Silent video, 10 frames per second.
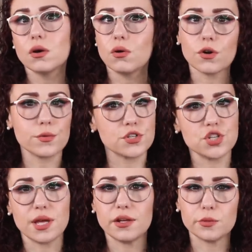Or was she
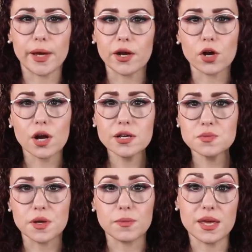killed by her
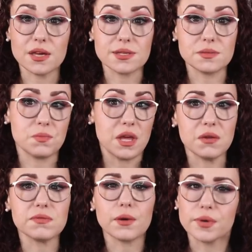husband because he
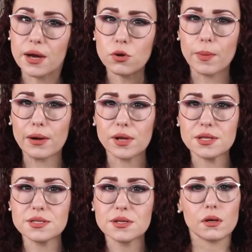found out about
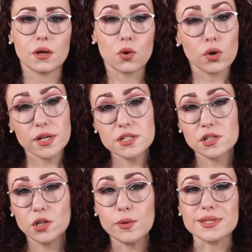it? According to
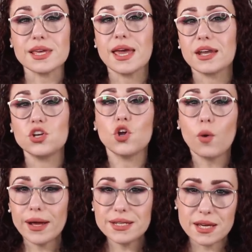Lewis, he had no
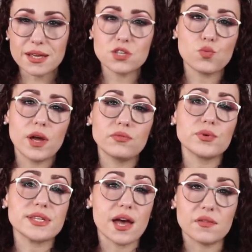idea his wife
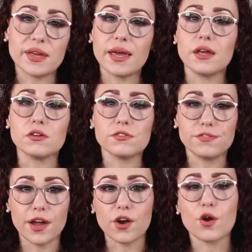was having an
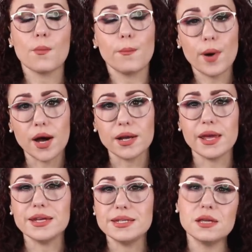affair, but
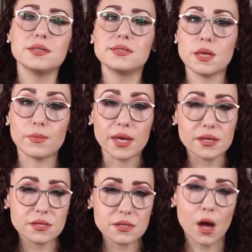it did seem like
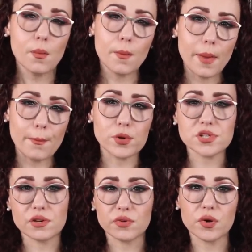some members
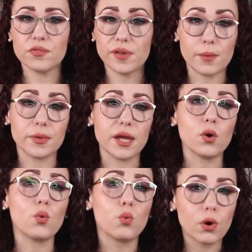of her family
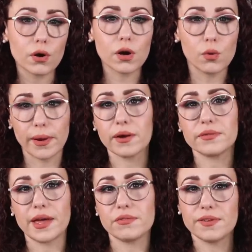were aware of
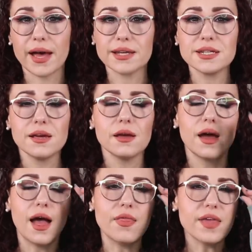that fact,
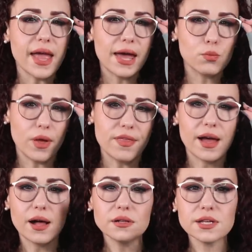and they had
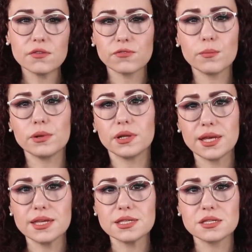withheld it from
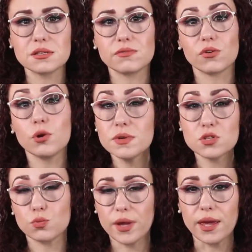police for almost
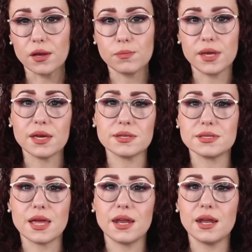a week because
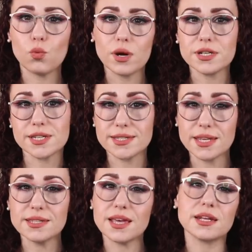they want to
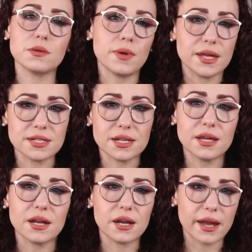see Sandy painted
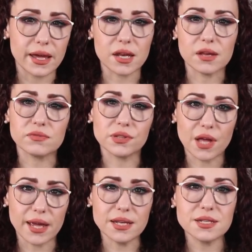in a negative
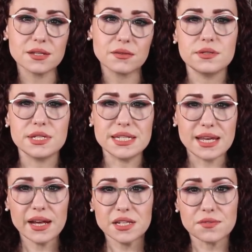light.
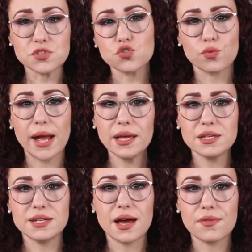Detectives
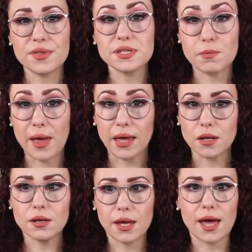tracked down this
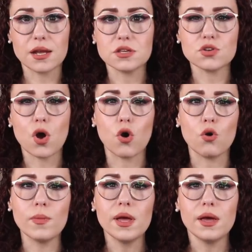man at his
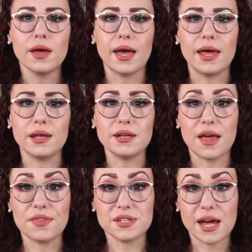home, and
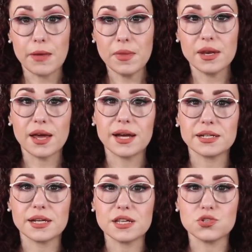at the time they knocked
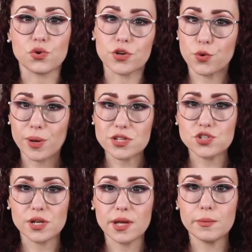on his door to
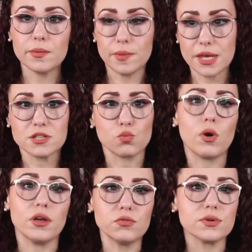question him, his
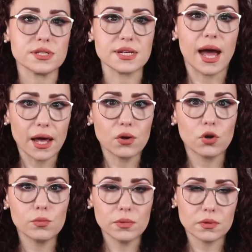wife was not
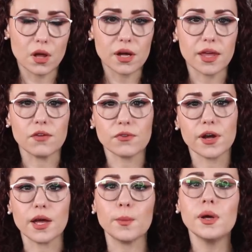home, lucky for
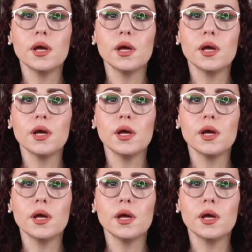him.